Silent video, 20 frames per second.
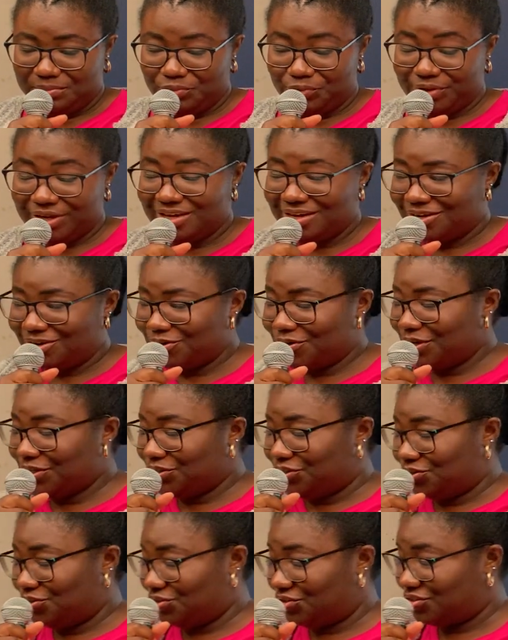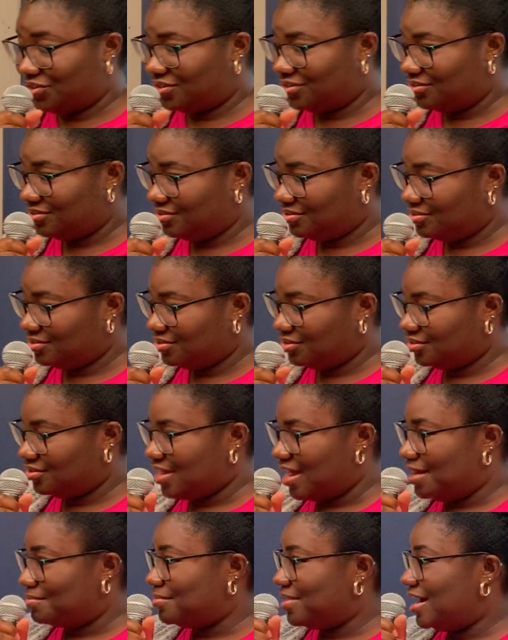We are going to
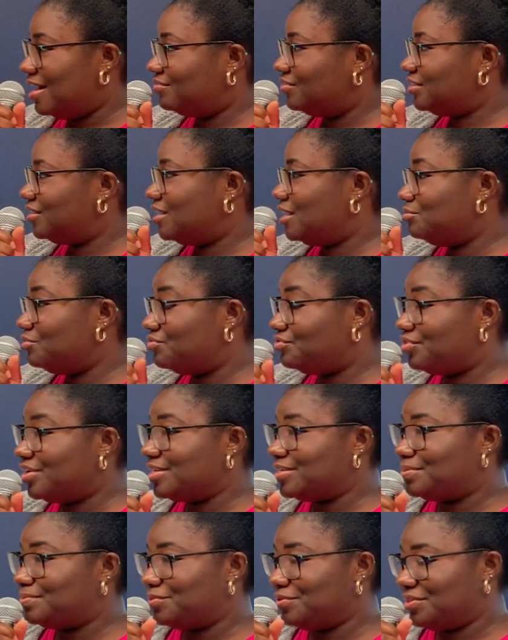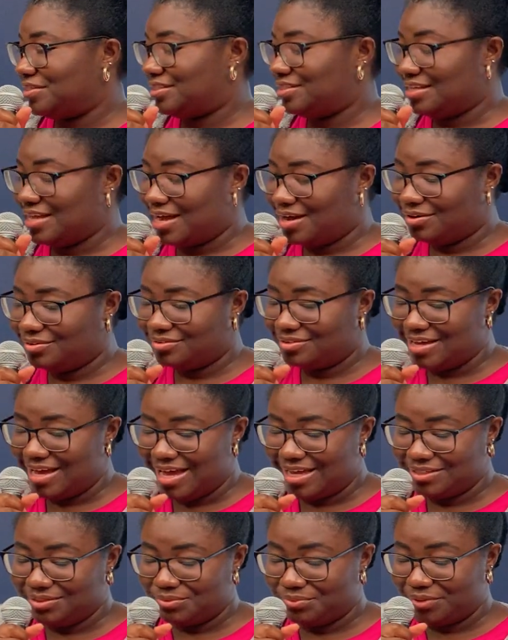have a time of response now,
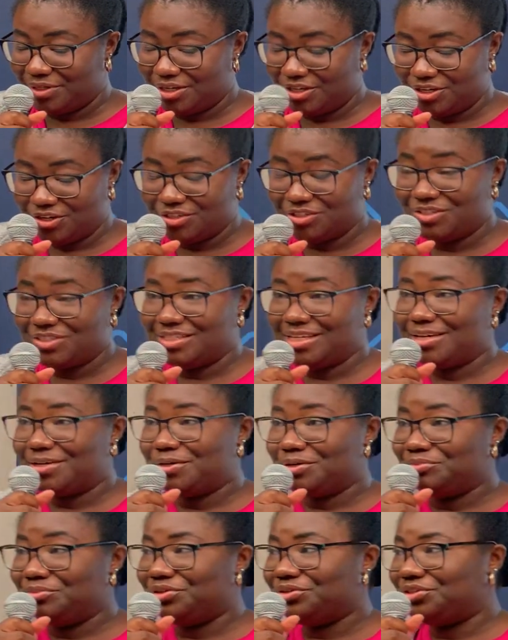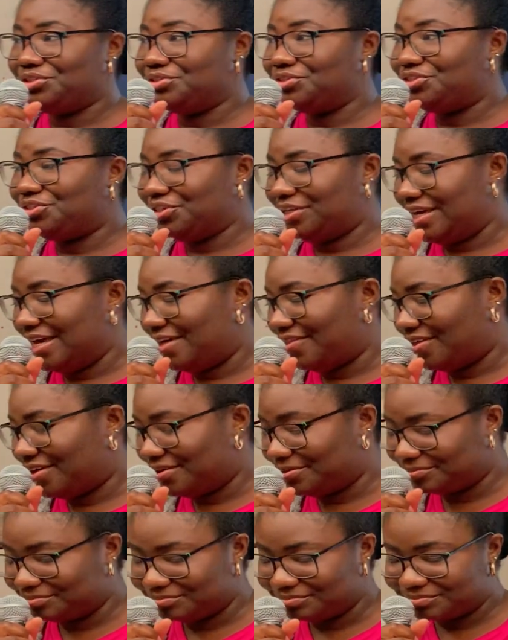and we are going to take communion
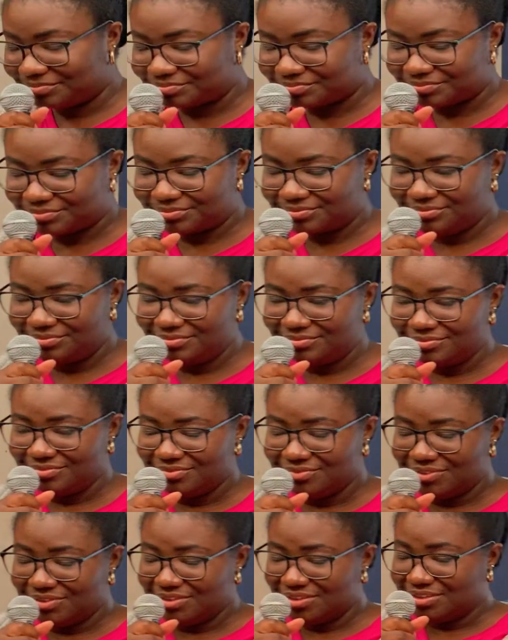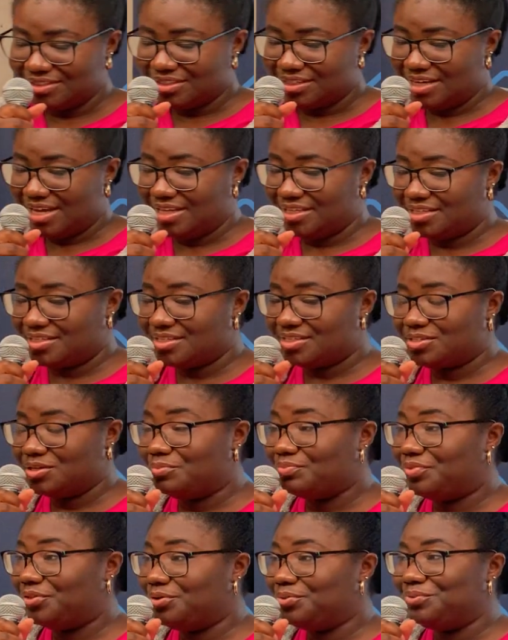together. And this is
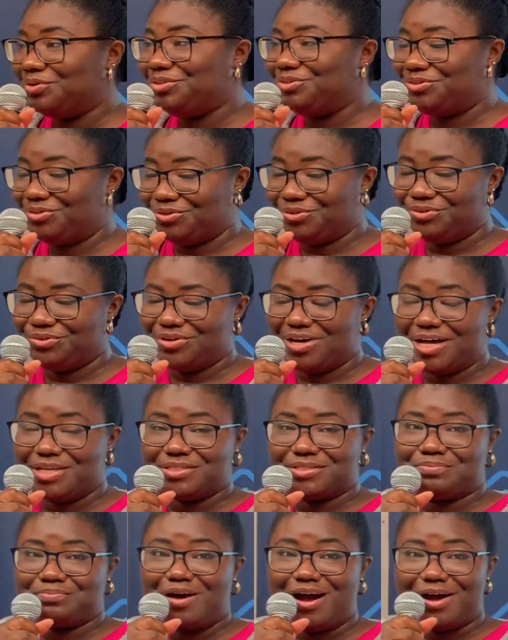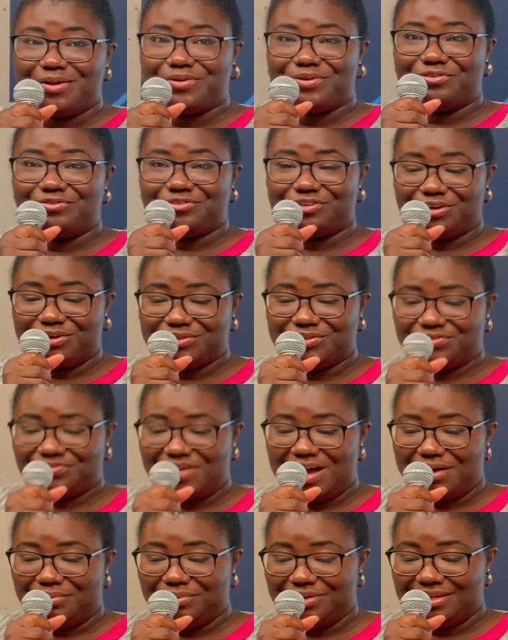something we do as part of God's
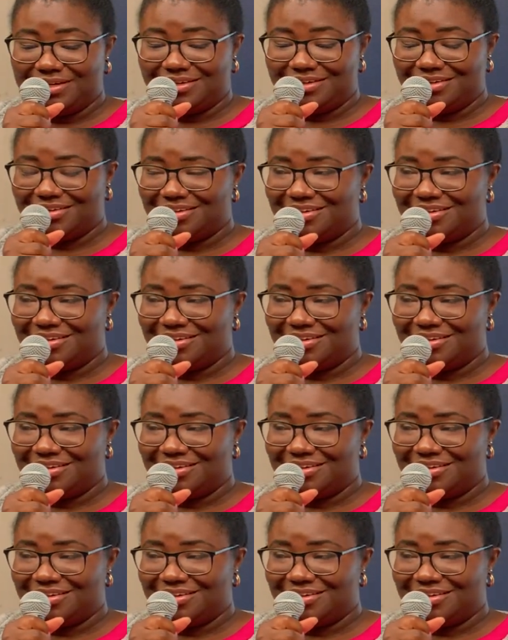family,